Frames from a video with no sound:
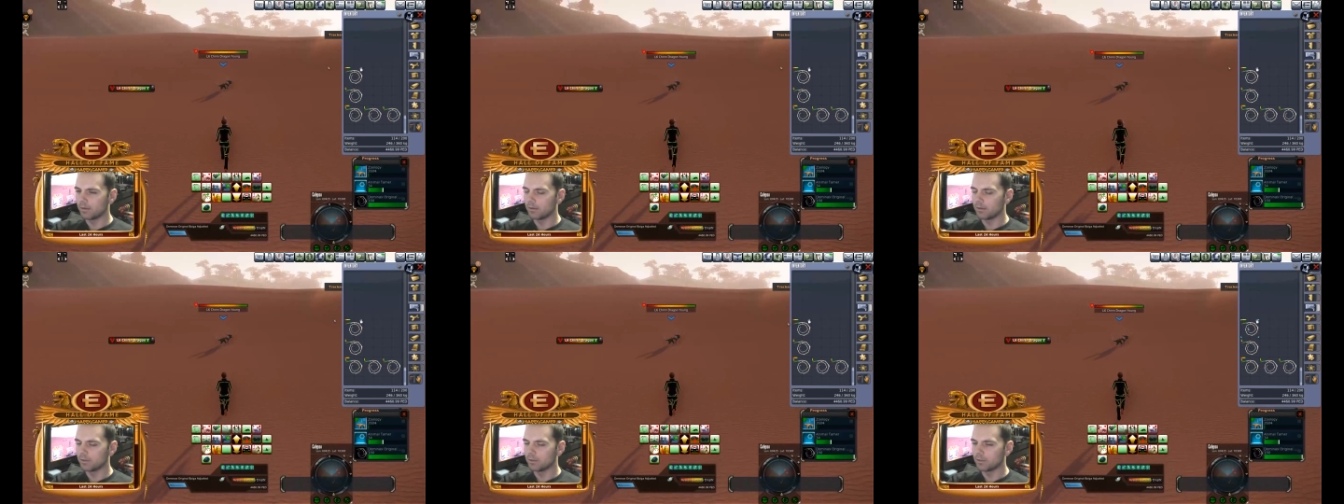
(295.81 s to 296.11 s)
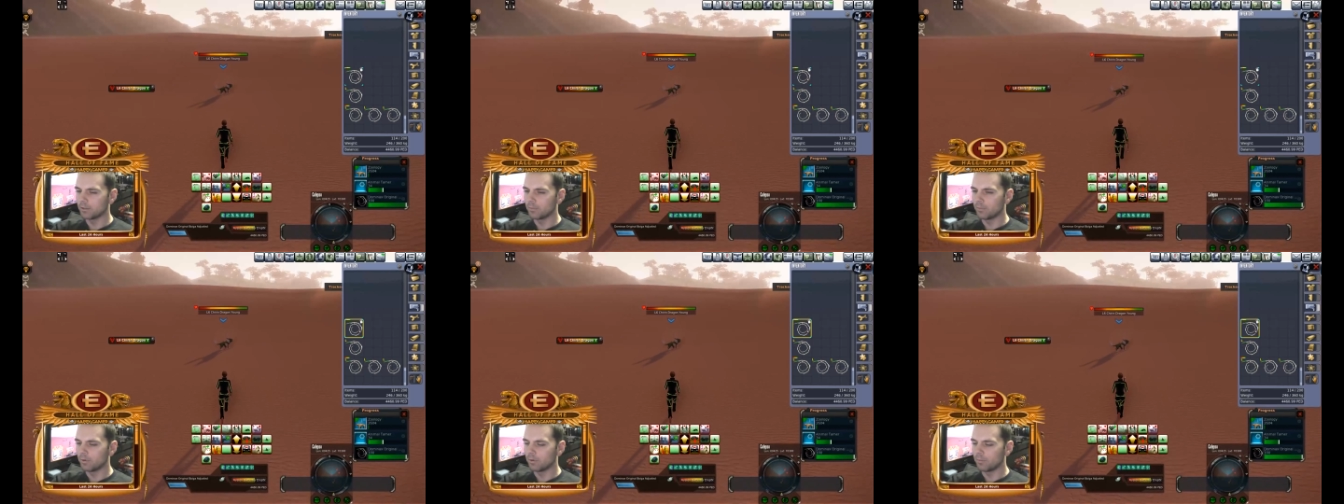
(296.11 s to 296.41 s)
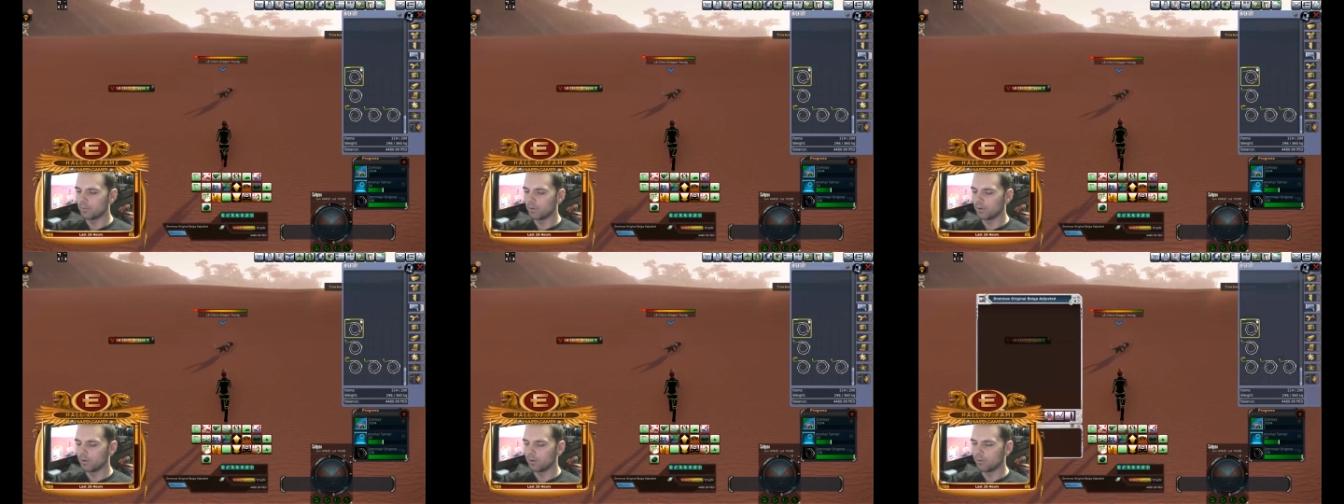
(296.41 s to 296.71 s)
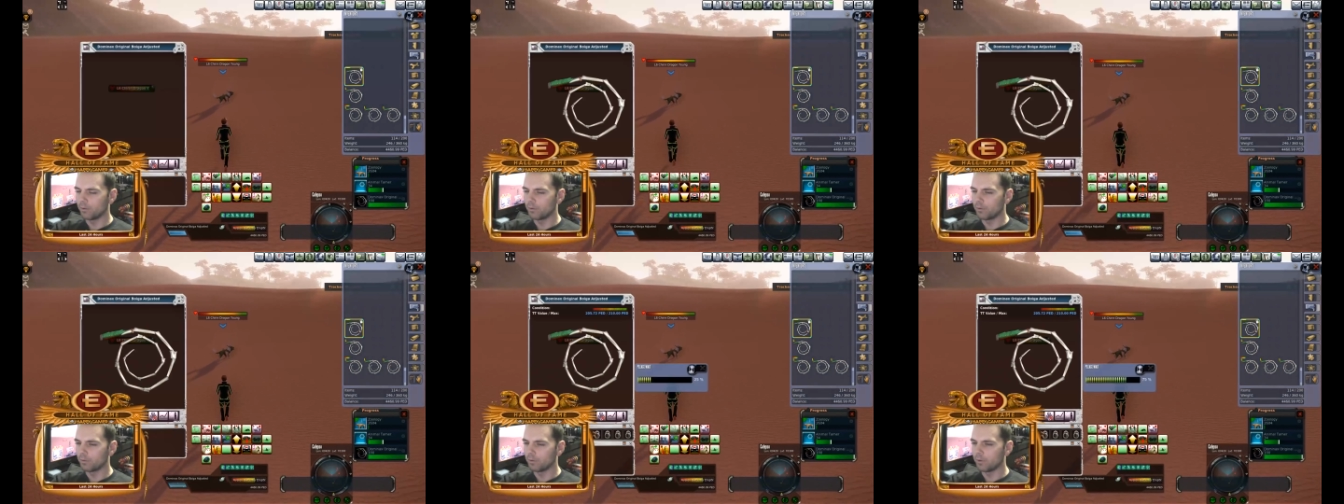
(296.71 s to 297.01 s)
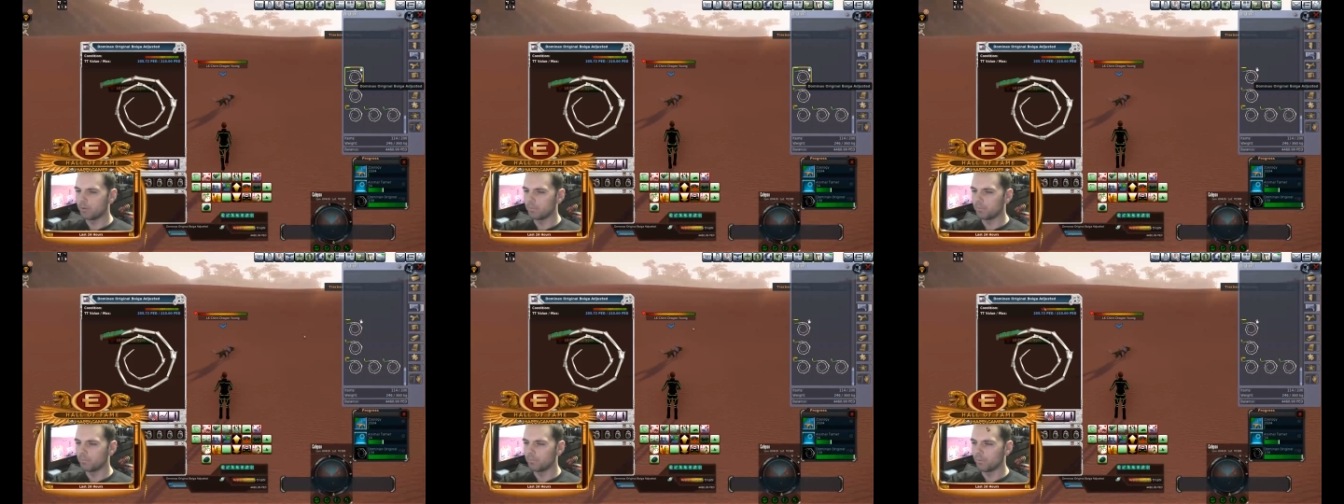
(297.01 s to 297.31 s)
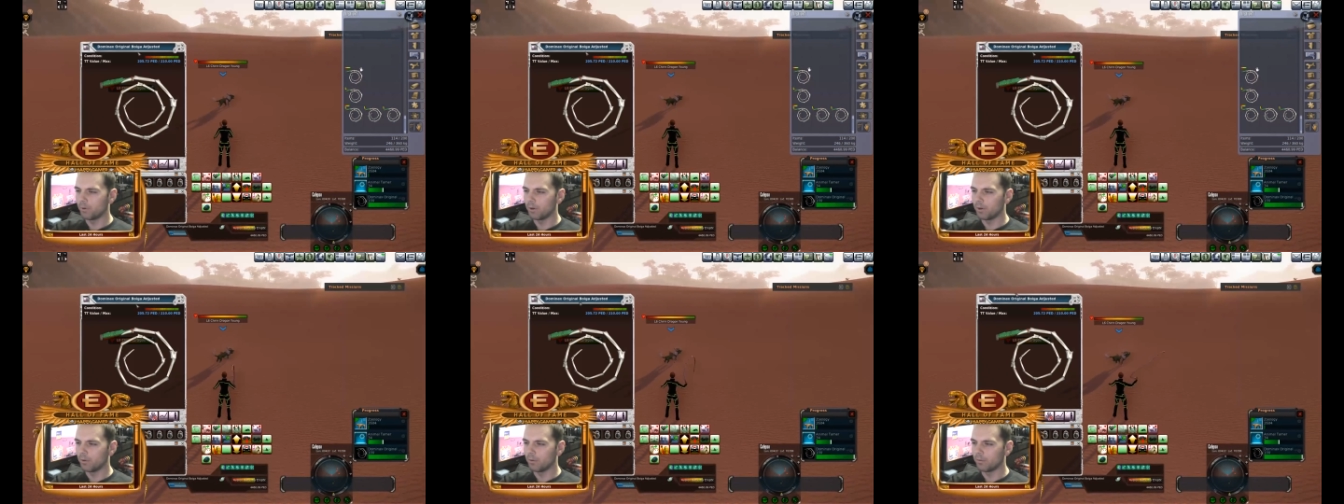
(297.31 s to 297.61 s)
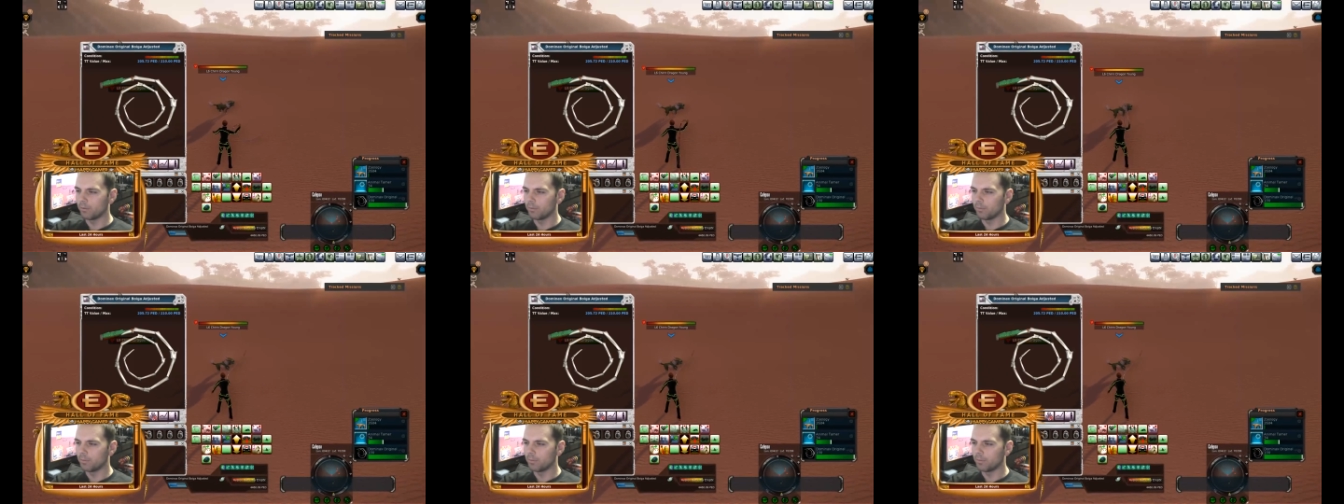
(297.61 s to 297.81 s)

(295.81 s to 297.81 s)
somewhere below 3.0,